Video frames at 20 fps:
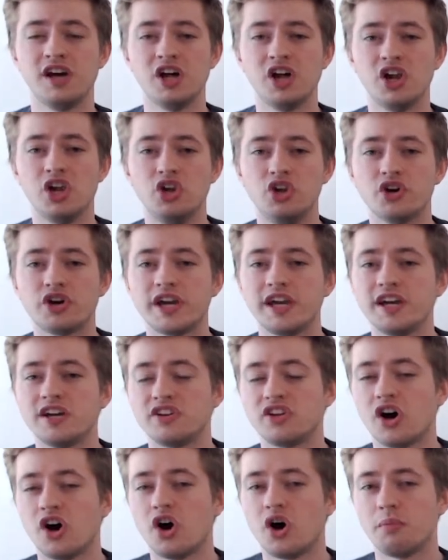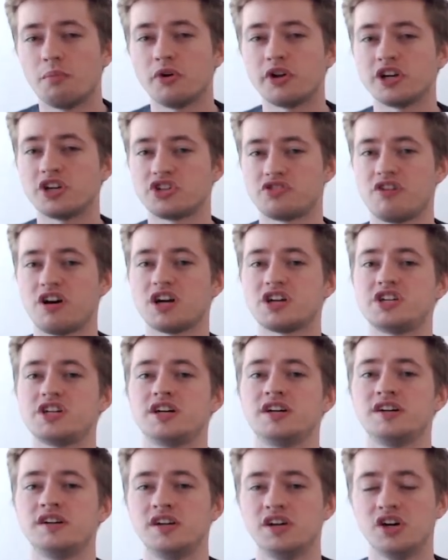looking at the harmonic structure